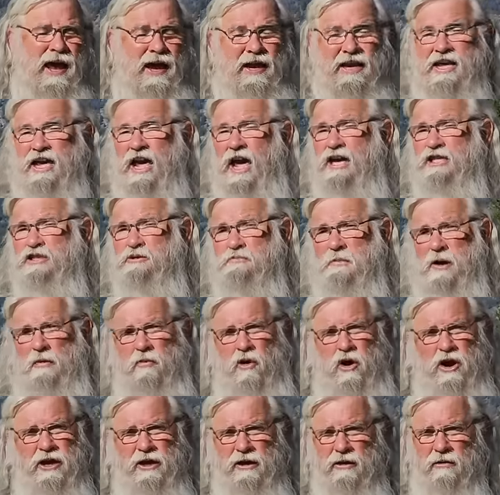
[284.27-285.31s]
And he has
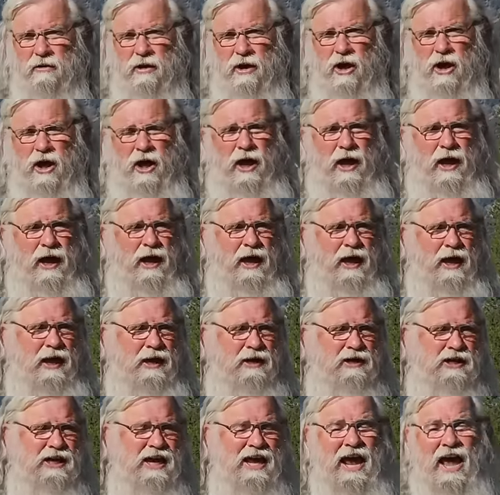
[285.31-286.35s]
memory
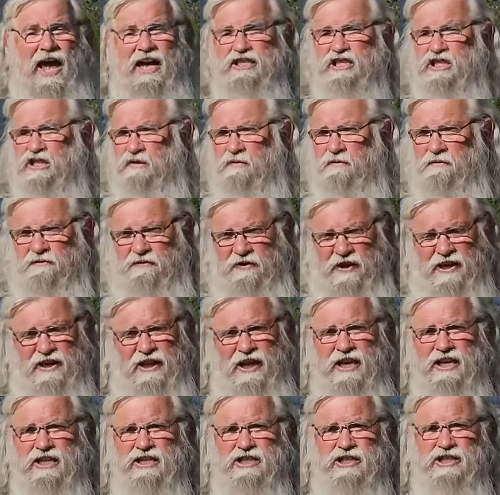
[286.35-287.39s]
and he has
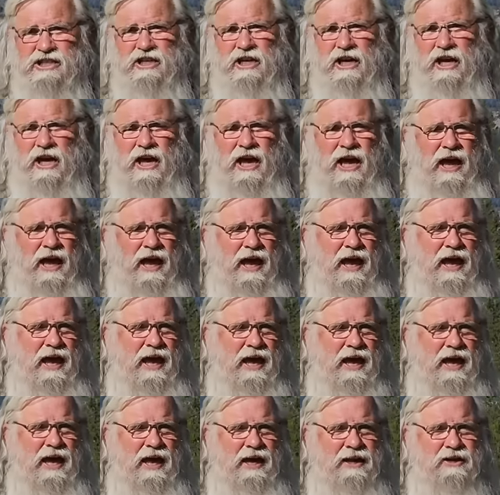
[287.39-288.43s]
feelings.
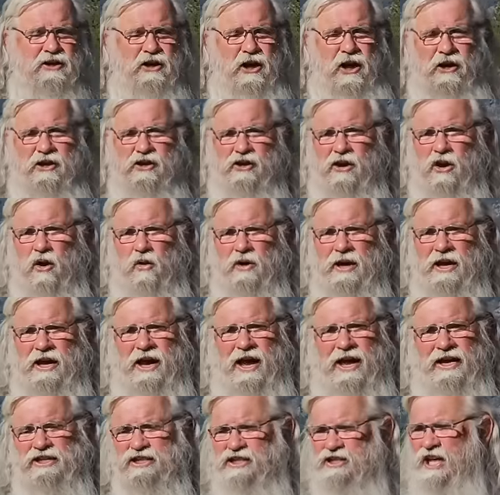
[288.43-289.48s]
And, you know, he
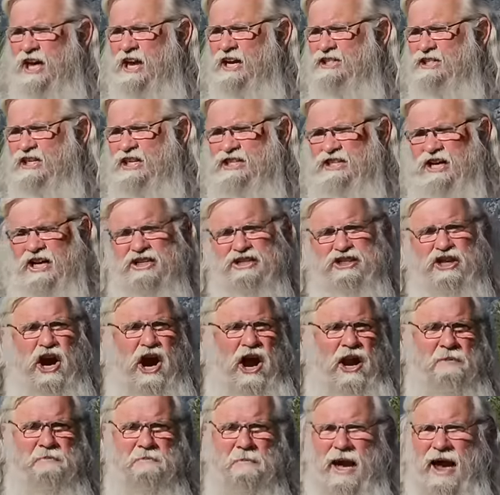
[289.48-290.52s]
has things he does
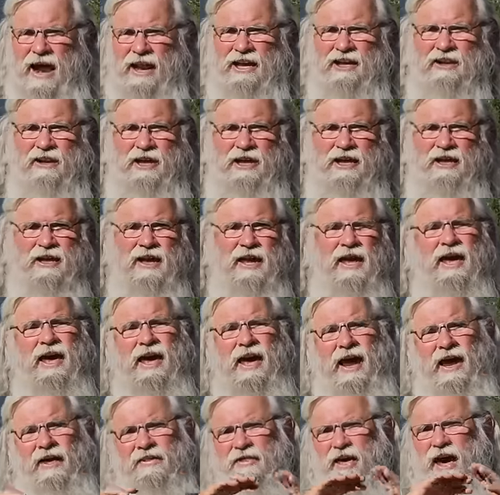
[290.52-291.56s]
automatically.
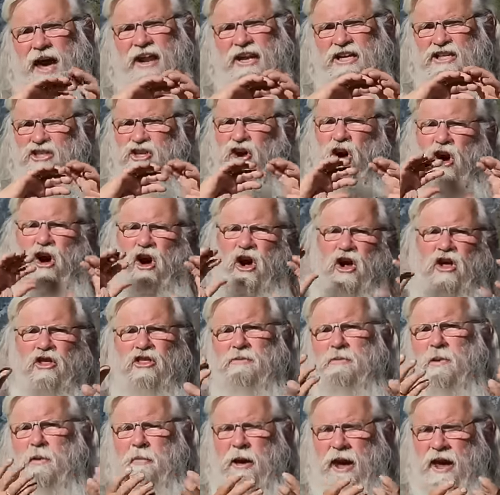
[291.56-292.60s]
And that is all
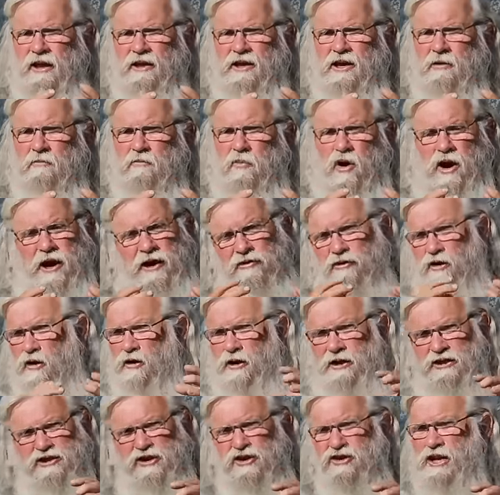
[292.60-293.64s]
the mammalian brain. The
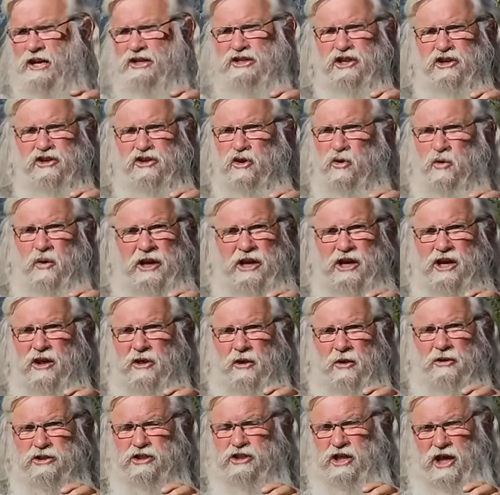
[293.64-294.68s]
lizard doesn't do any of
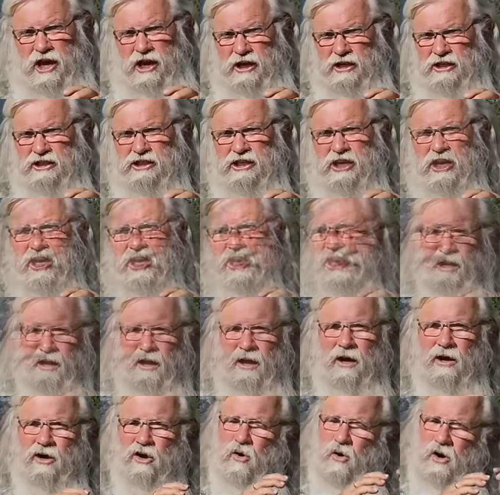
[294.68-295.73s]
those things.
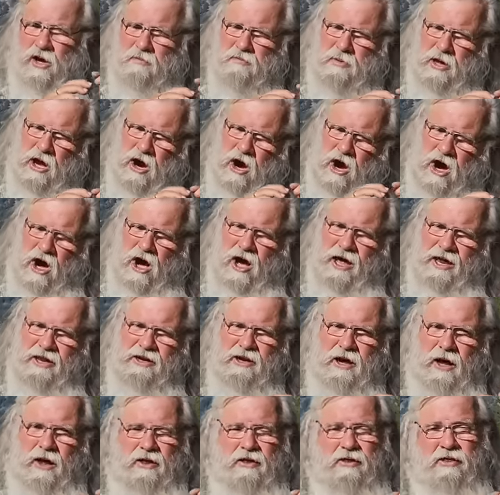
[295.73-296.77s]
Going
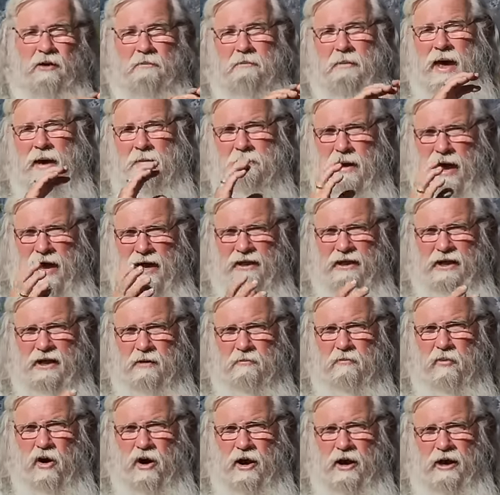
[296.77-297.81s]
beyond the mammalian
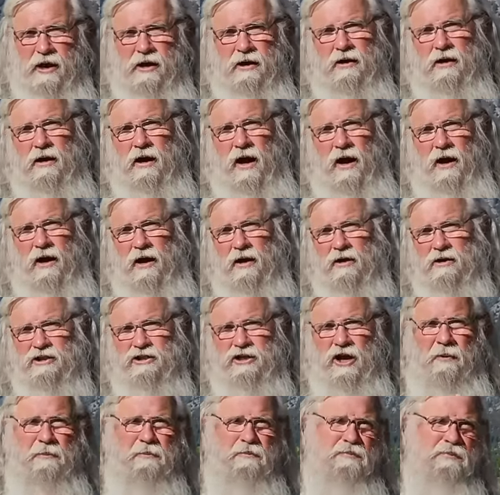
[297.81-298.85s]
brain,
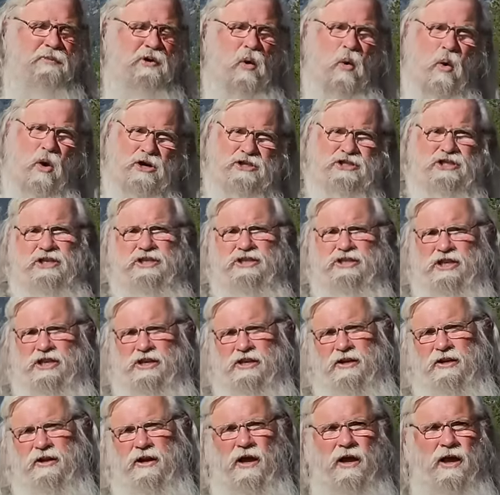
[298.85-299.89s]
up horses
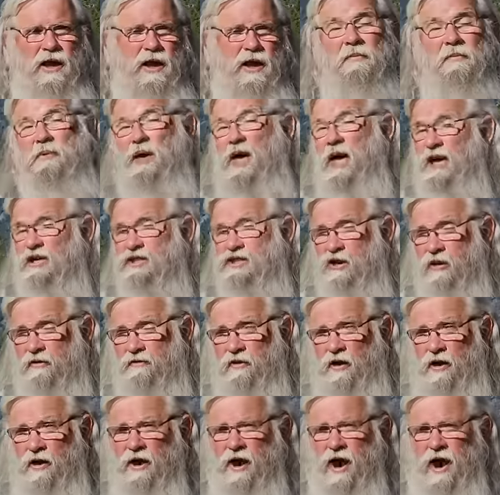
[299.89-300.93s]
and Pigs are
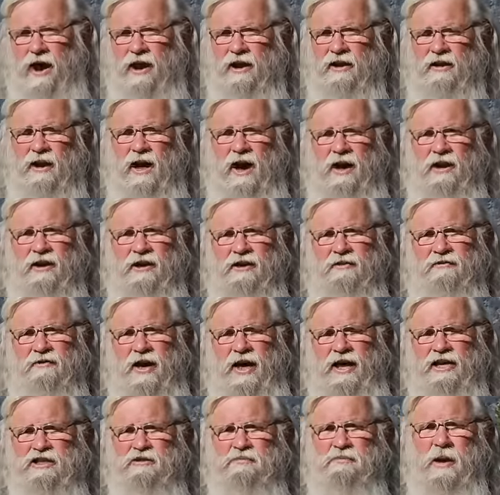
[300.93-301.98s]
very highly
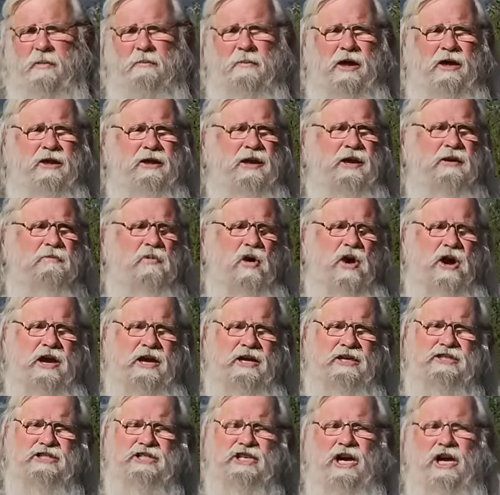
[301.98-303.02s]
advanced mammalian
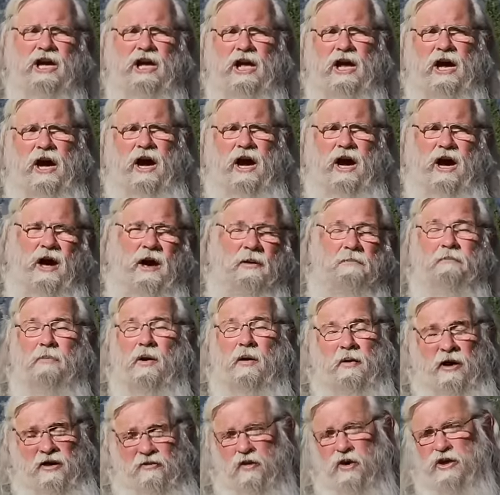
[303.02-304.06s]
brains.
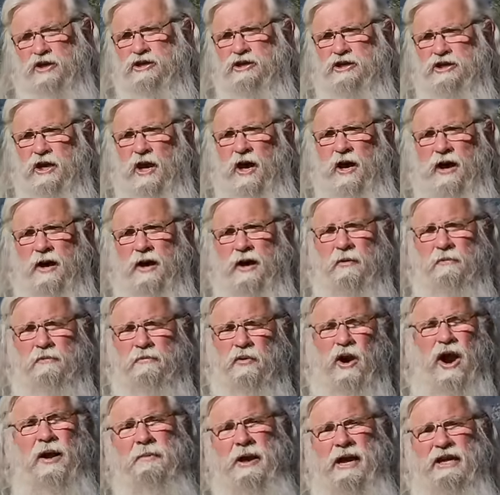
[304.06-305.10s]
Of course,
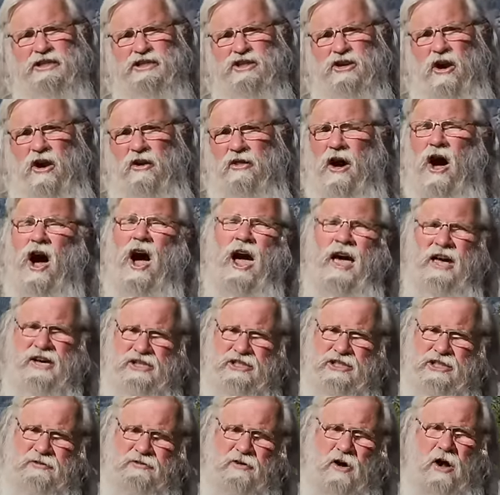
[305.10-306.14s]
primates are the
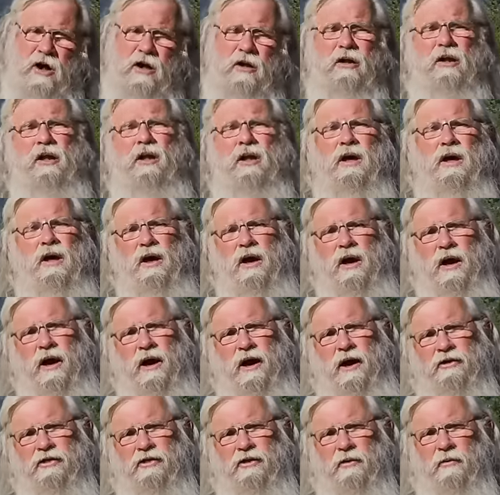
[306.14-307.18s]
highest of all
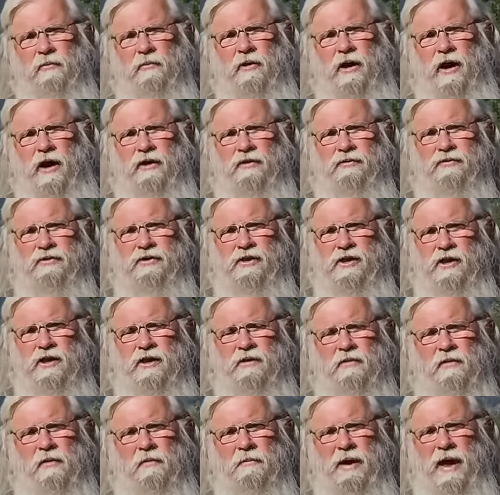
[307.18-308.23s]
of
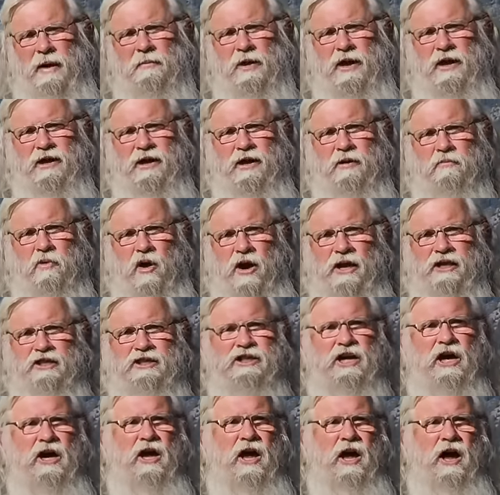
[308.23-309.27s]
the mammalian
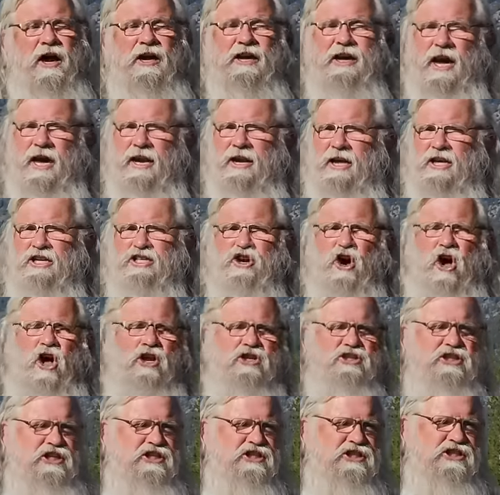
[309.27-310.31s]
brains. Again, it's all
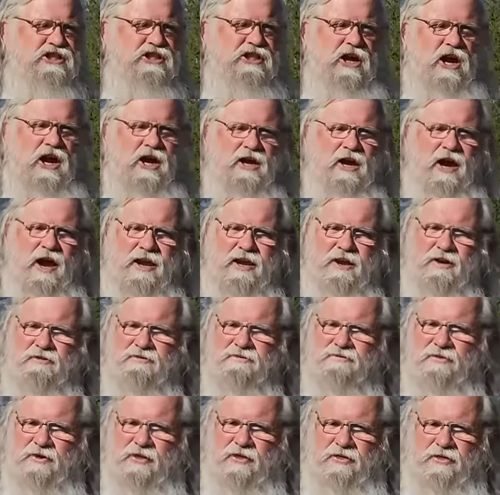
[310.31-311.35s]
just a kind
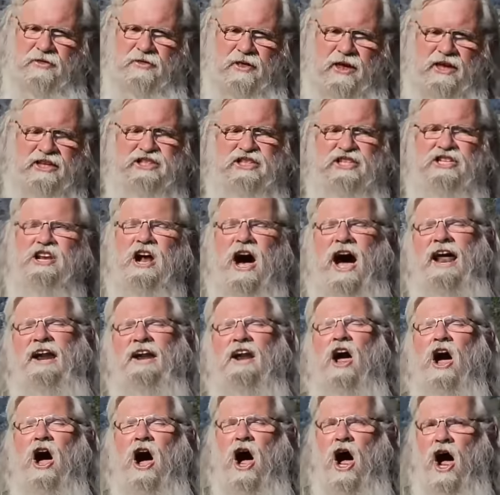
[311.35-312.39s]
of, it's not
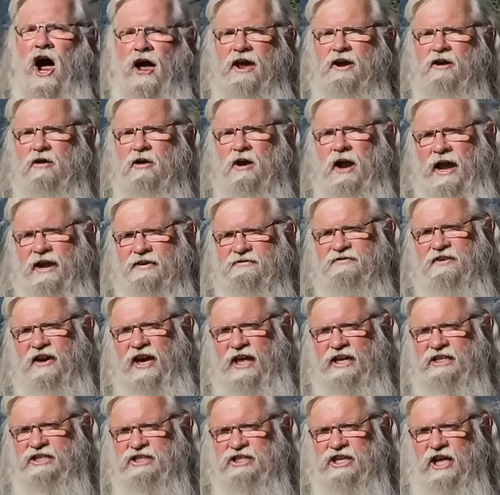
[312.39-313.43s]
higher
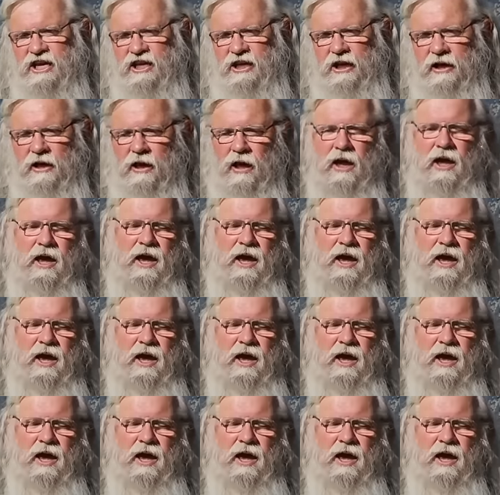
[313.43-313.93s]
advanced thinking.